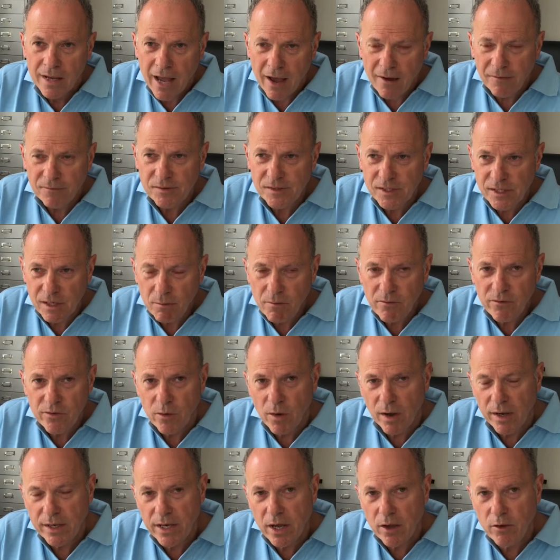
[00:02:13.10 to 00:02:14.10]
And for some of
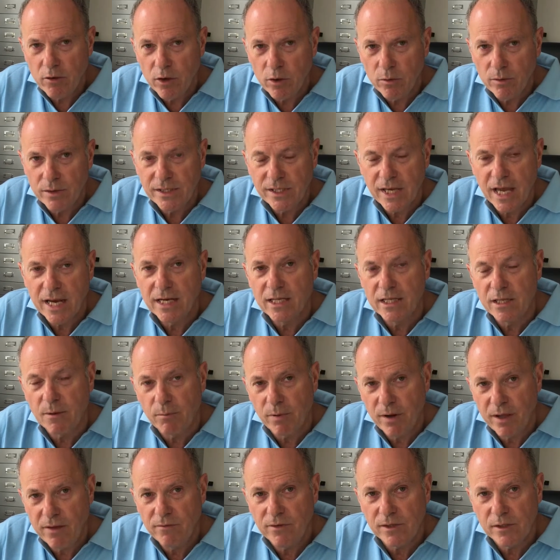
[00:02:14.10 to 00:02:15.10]
you I know who attended the
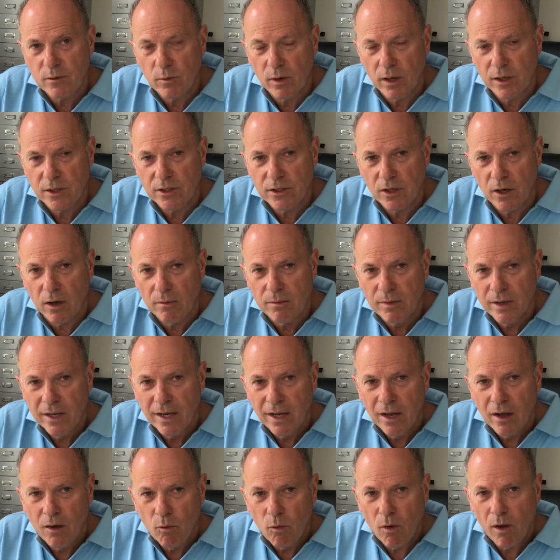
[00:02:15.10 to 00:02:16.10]
previous workshop,
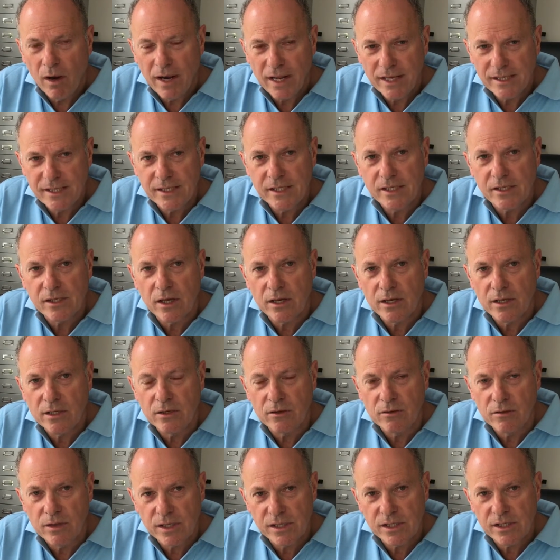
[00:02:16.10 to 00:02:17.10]
what Lester's going to
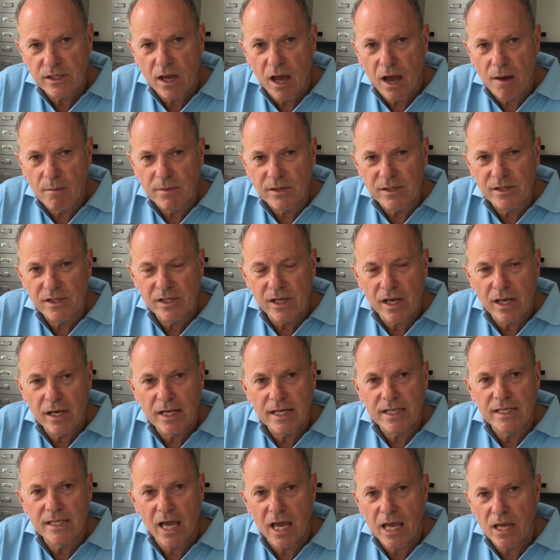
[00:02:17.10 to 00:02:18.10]
do this time is
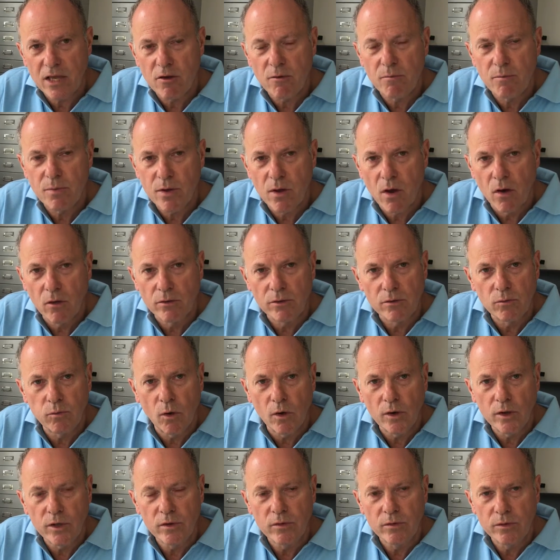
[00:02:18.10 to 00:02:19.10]
certainly take you beyond
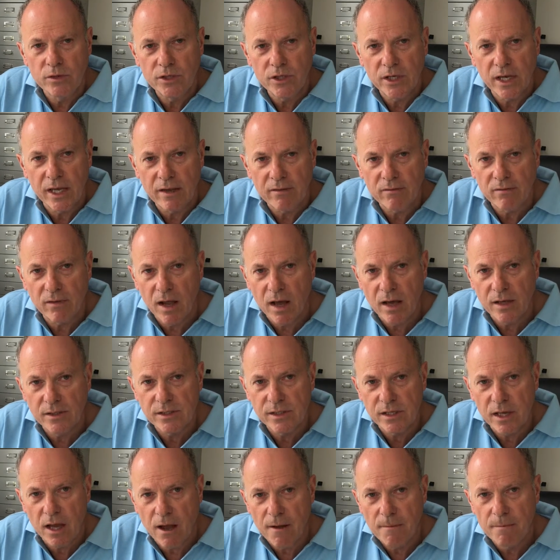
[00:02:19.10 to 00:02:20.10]
what you achieved
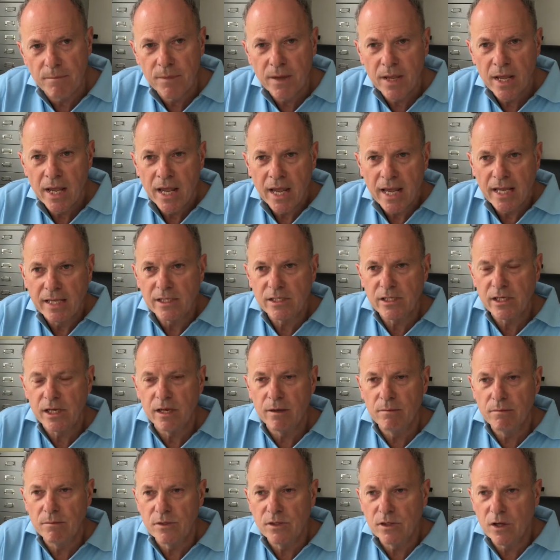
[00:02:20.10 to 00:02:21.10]
last time in
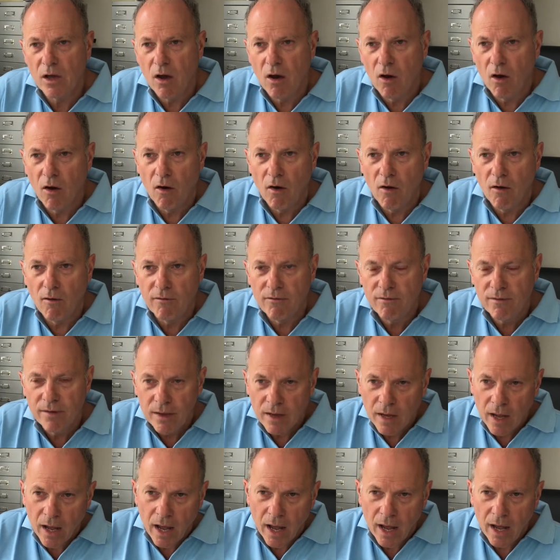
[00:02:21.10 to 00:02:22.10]
terms of
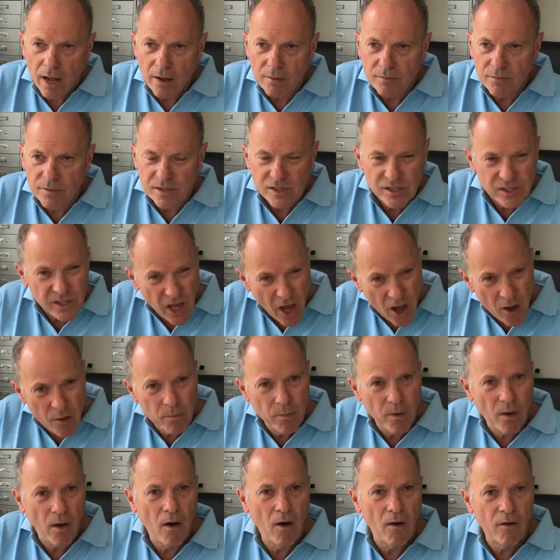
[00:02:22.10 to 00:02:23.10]
the
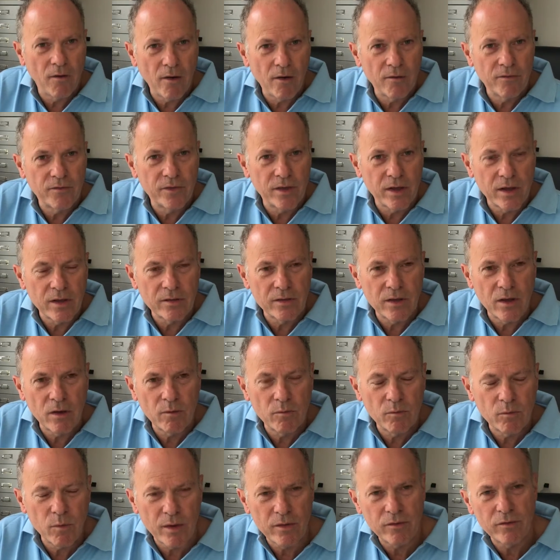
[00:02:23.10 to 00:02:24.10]
scope of the
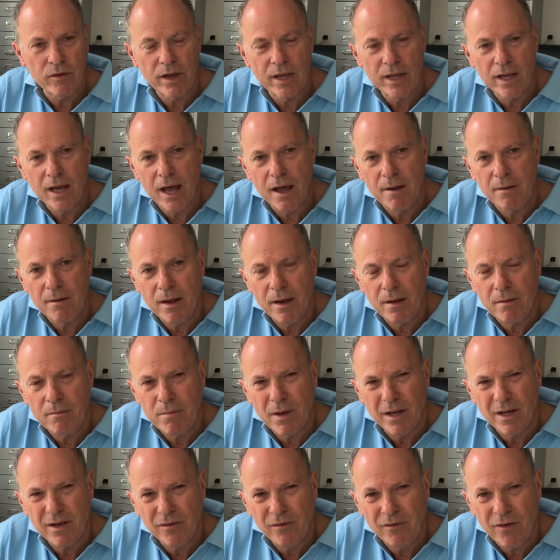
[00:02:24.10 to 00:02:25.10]
weathering and
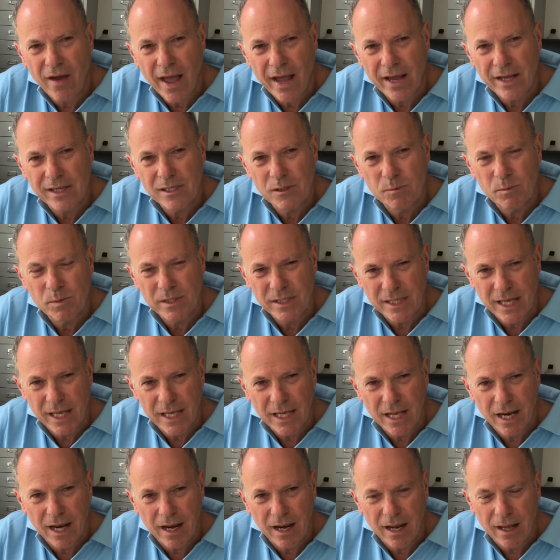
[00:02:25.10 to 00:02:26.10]
mud effects
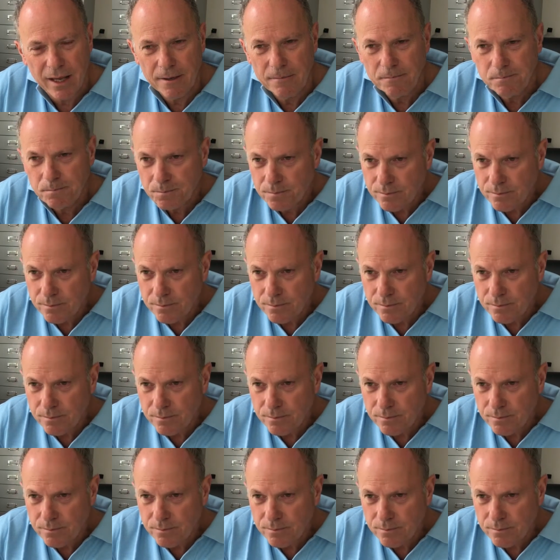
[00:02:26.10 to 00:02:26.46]
particularly.